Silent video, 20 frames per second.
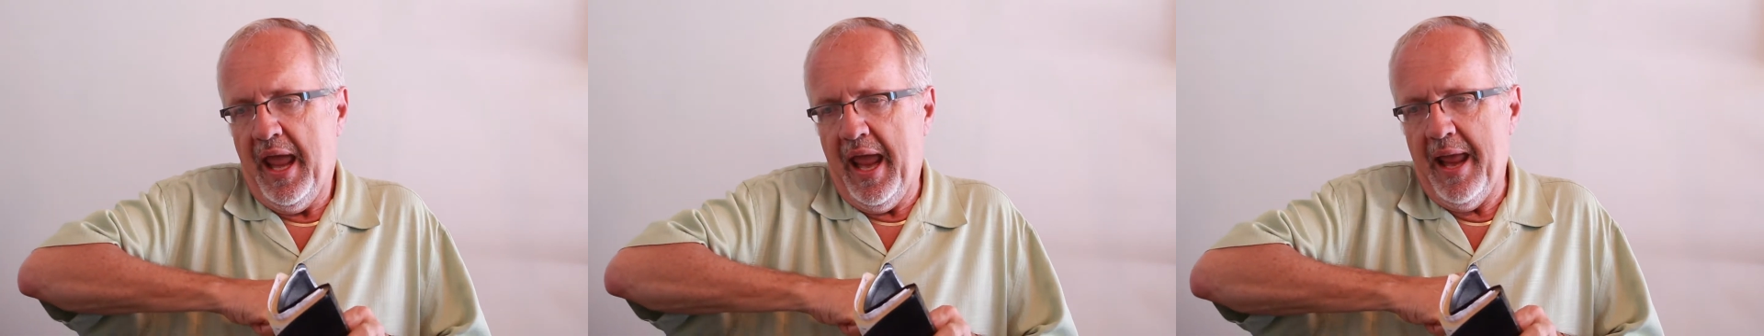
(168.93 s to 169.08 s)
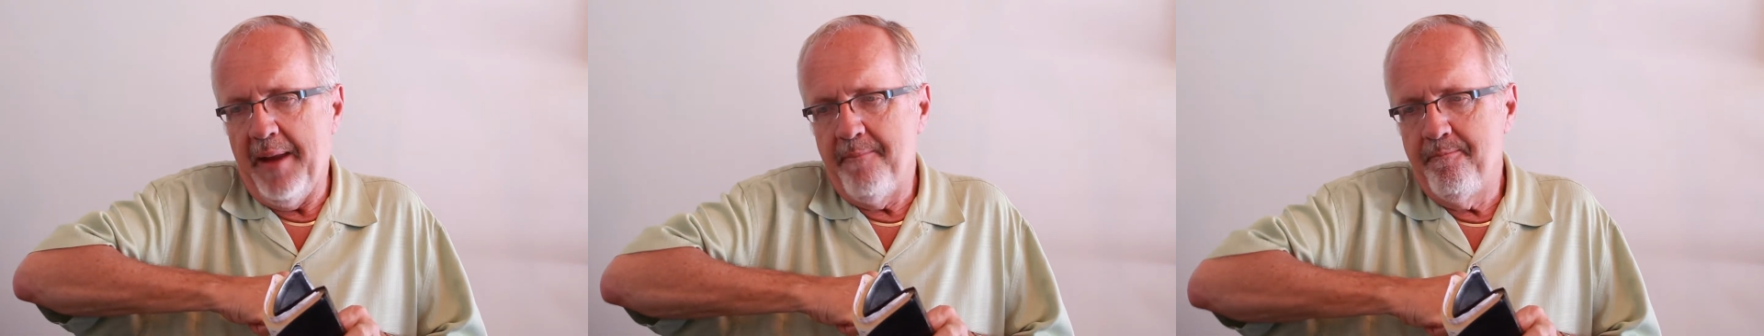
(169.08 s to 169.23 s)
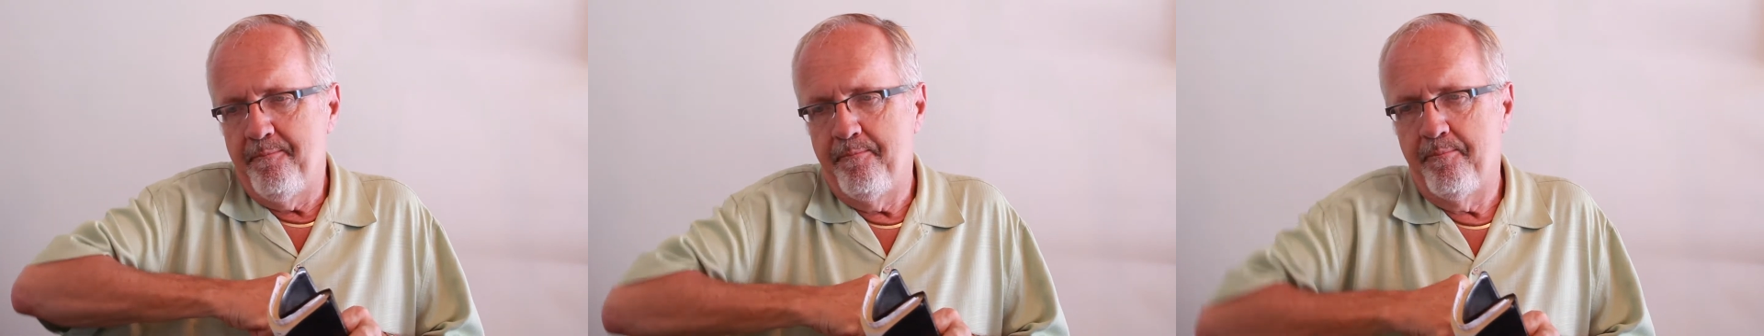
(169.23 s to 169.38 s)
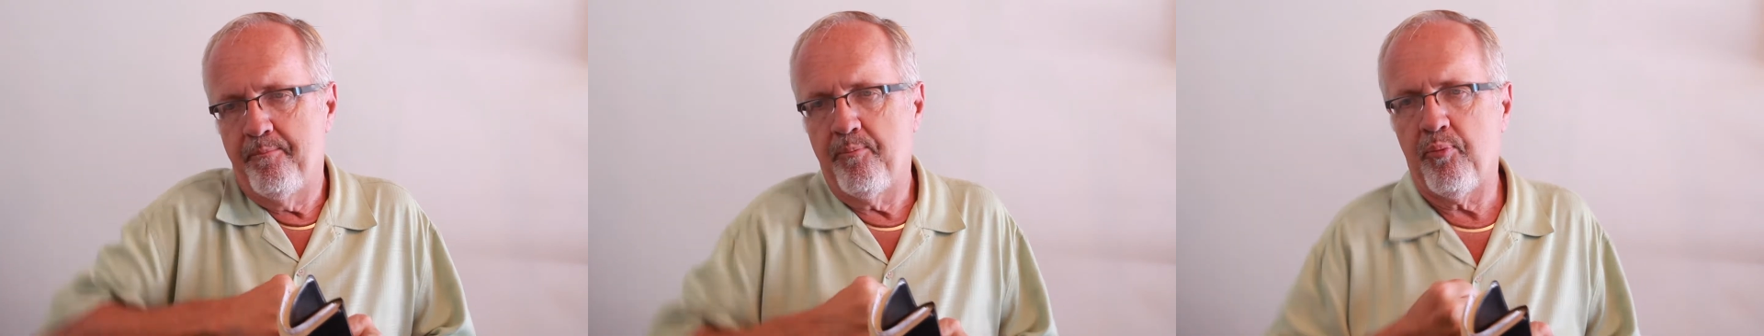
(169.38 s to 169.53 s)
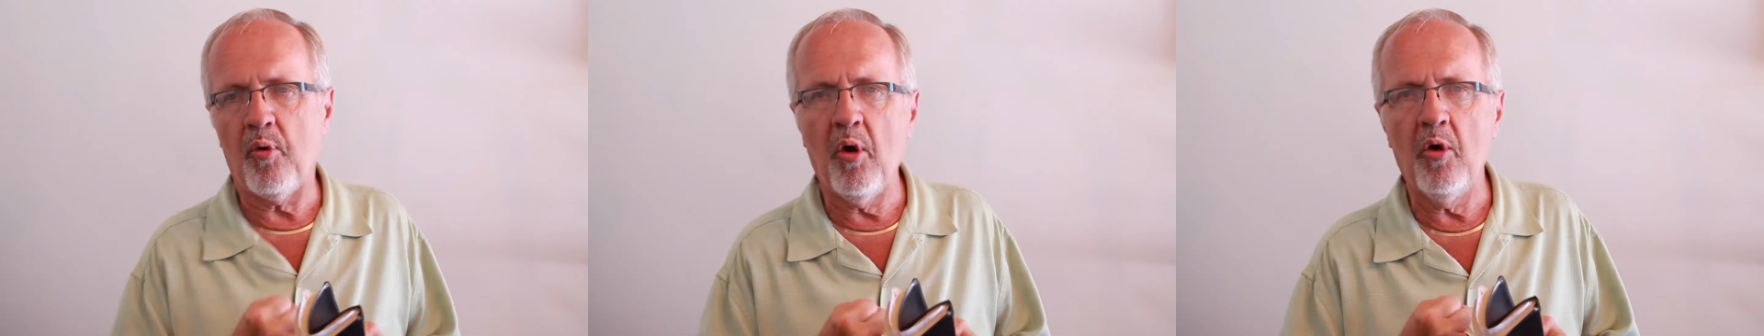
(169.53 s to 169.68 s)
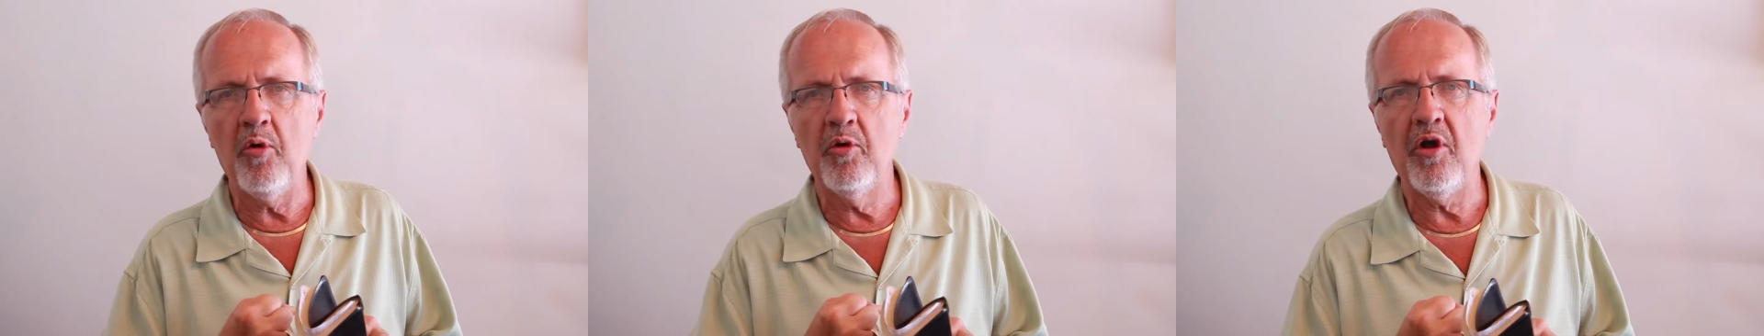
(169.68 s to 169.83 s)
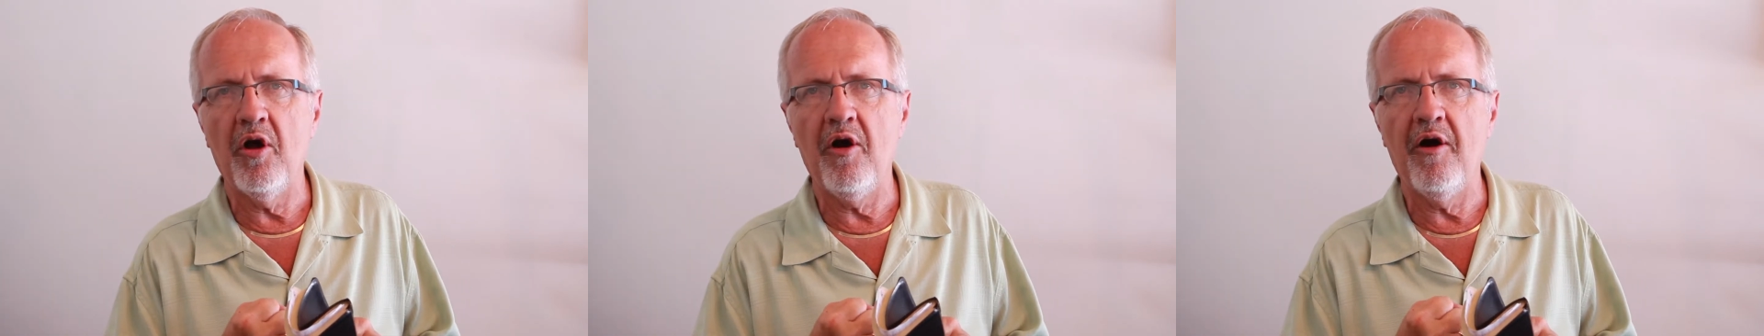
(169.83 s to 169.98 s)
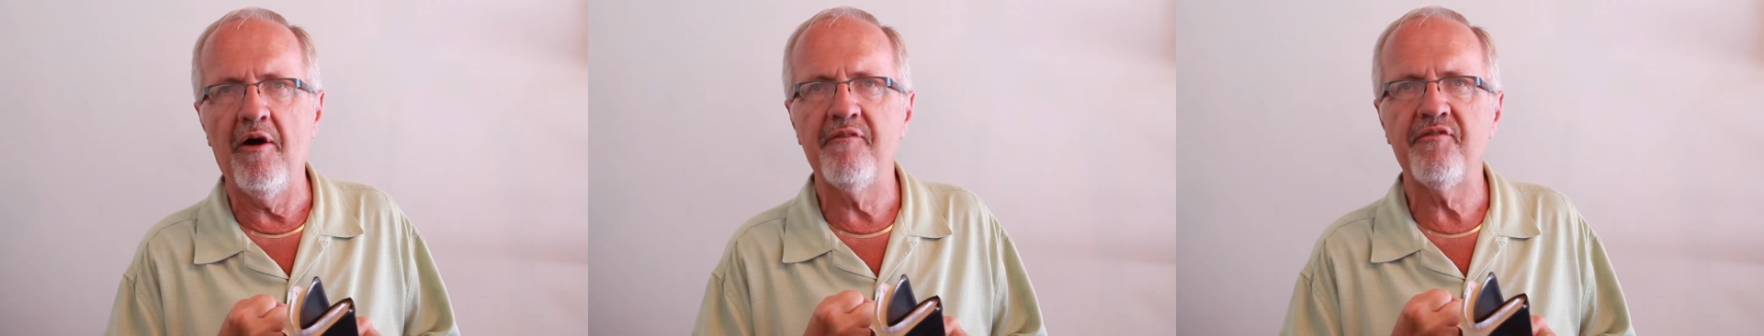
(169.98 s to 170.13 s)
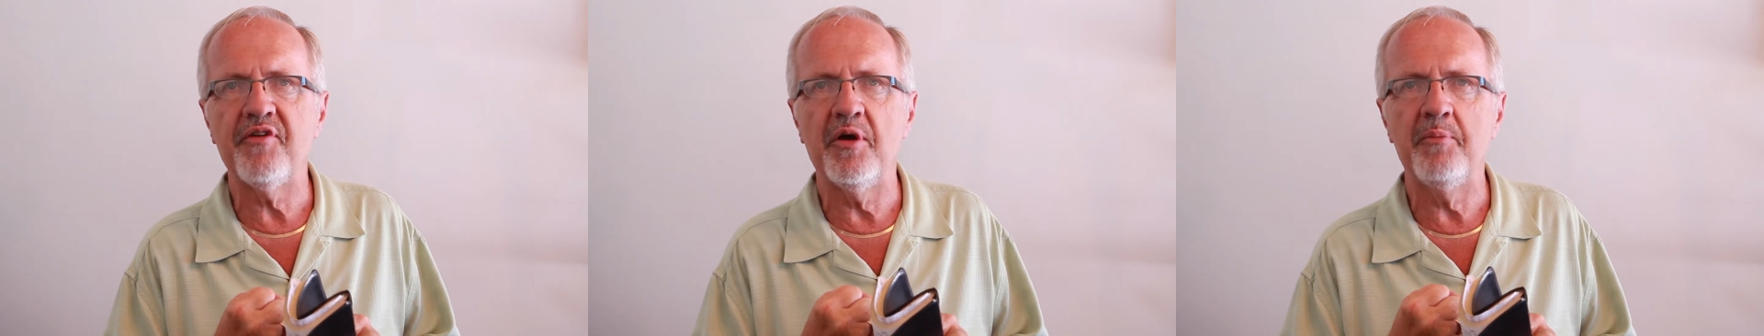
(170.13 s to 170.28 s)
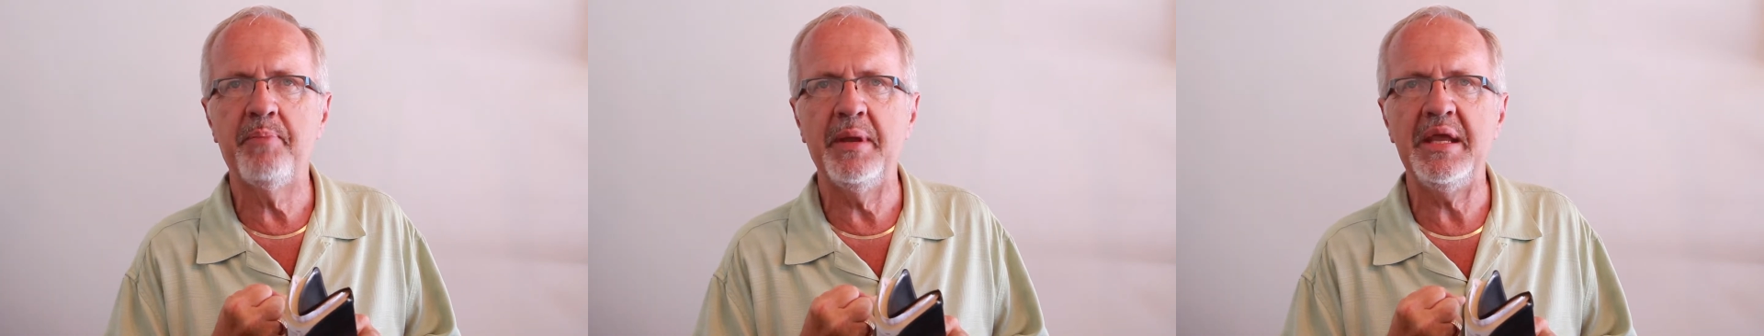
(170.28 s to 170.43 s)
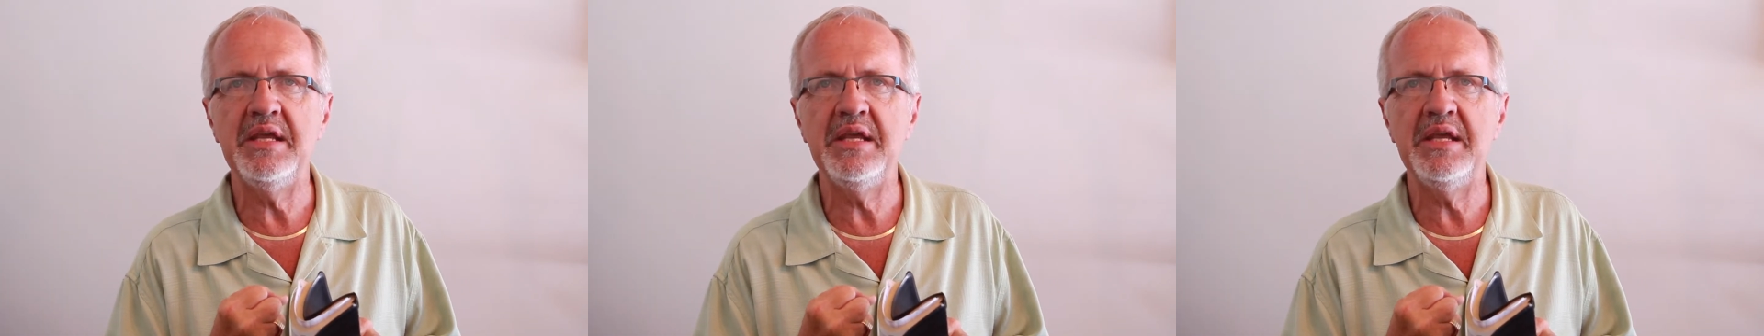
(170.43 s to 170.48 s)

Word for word: and broke off a